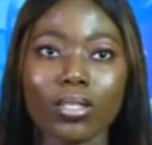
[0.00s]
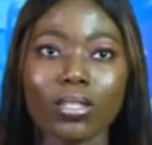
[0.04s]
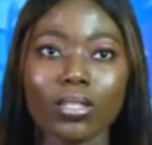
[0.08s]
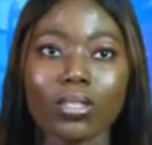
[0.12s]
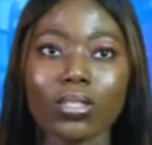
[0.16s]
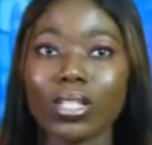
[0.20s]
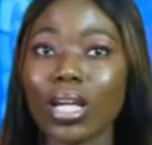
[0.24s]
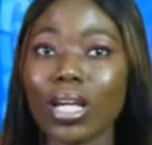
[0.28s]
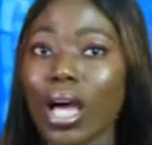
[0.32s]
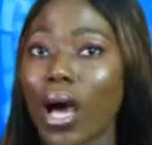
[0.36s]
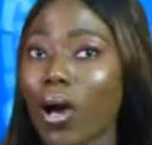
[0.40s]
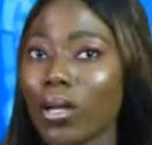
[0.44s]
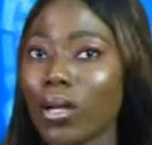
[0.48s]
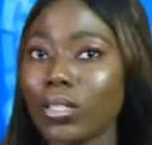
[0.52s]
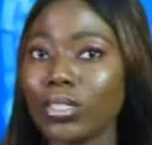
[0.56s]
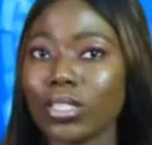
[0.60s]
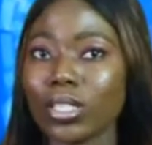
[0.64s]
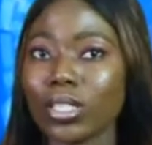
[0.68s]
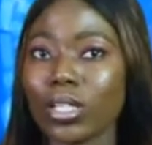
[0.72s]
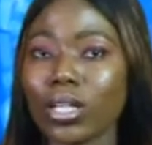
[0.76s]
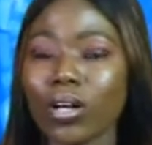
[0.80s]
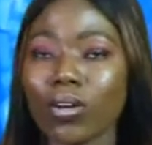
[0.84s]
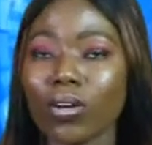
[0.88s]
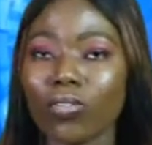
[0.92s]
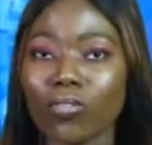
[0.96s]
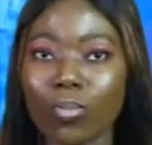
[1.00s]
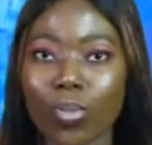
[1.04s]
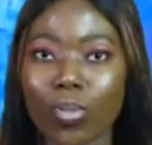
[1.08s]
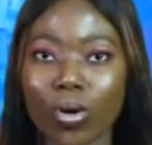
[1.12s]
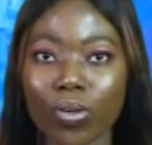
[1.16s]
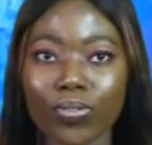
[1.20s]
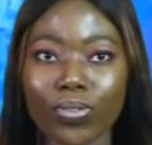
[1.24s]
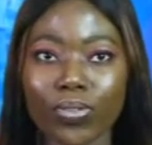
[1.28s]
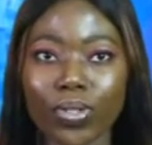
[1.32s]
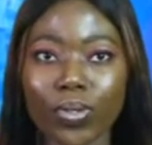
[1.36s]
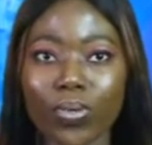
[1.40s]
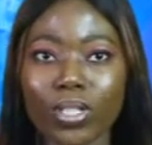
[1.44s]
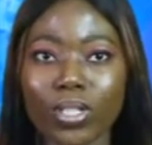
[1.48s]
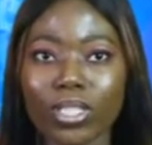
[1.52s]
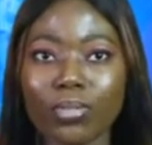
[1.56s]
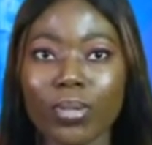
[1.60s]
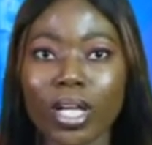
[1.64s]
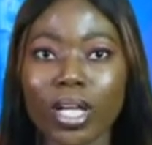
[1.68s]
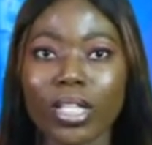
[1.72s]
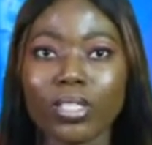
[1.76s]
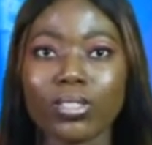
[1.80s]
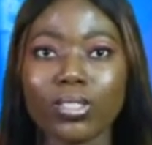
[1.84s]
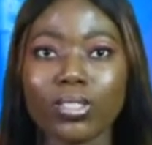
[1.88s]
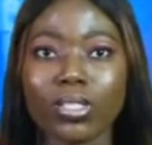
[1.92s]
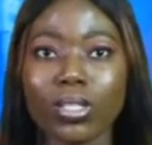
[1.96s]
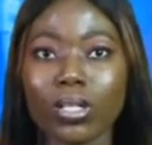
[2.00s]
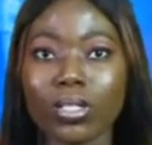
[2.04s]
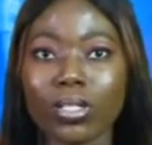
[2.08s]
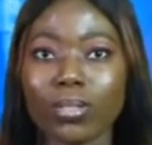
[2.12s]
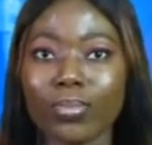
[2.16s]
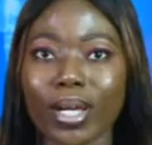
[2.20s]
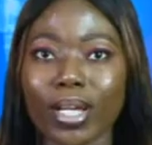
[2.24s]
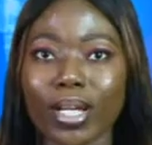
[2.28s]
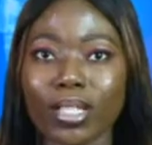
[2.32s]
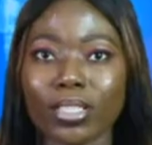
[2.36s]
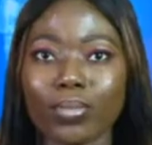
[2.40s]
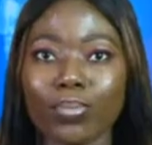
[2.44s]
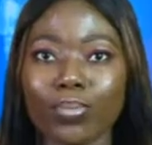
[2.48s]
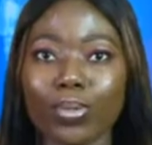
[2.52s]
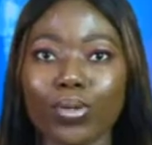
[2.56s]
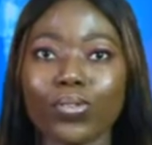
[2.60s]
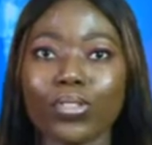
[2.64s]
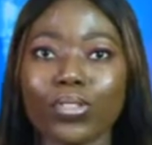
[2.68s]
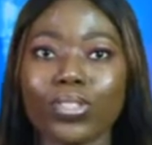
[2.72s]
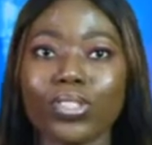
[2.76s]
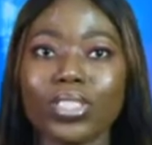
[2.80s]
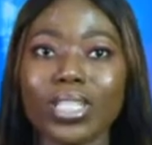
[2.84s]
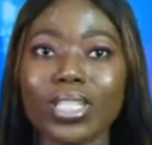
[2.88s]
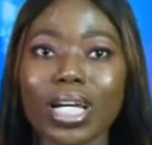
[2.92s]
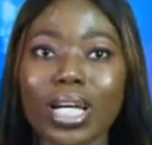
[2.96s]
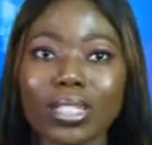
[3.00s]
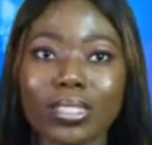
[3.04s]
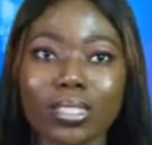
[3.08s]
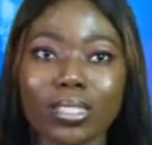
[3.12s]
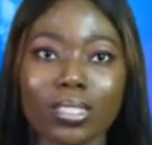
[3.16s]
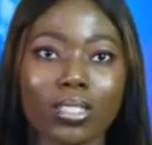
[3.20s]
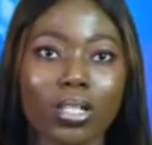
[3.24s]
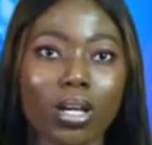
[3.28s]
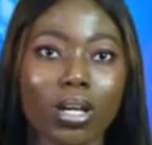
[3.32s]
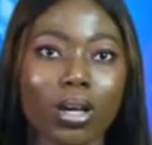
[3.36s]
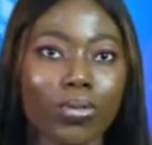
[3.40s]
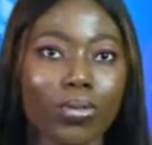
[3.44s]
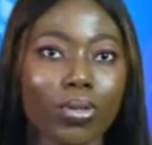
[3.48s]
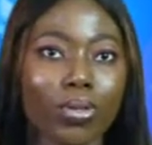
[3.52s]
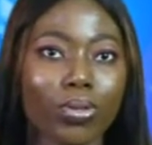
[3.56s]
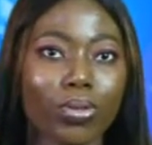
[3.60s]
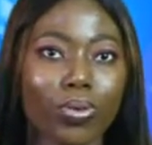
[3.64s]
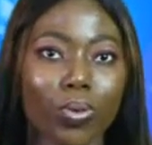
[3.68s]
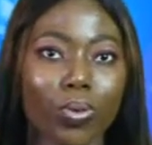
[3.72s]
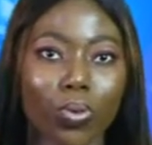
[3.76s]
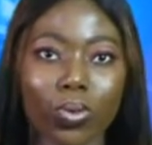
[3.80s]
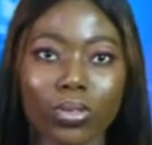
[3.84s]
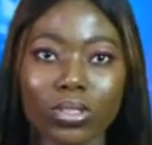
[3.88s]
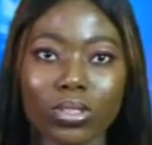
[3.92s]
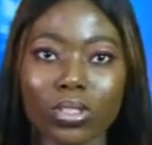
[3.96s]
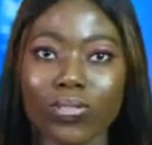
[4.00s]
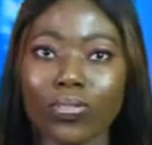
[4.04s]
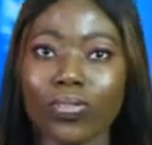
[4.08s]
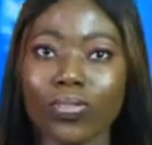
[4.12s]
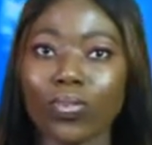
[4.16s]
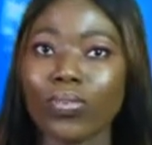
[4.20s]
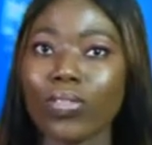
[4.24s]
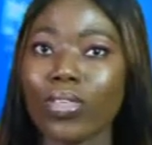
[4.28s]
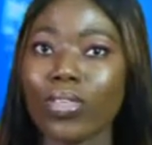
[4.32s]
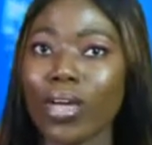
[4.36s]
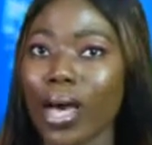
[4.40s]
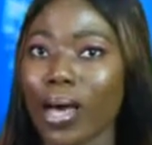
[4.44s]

the idea of more frequent major tournaments but rejected the thought for